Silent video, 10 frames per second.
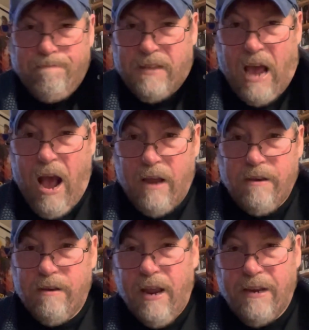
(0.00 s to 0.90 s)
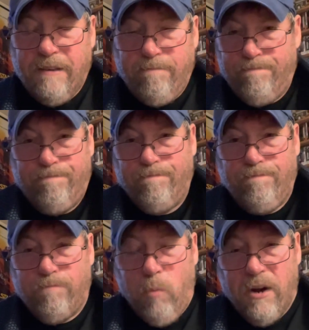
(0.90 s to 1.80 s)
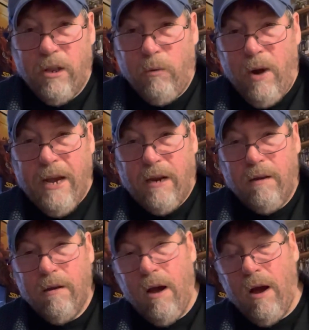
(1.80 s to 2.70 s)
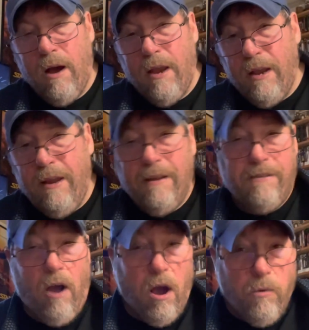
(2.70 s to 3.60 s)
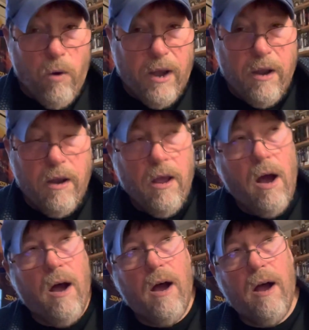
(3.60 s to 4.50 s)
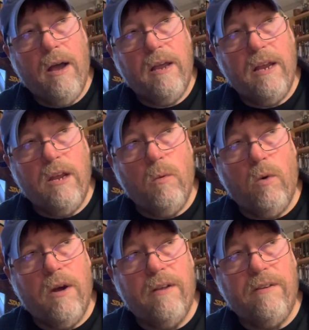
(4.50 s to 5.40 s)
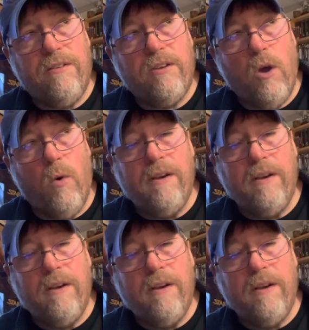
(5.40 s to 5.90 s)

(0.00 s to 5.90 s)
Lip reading: gotten a regular rating. It is unrated. It was going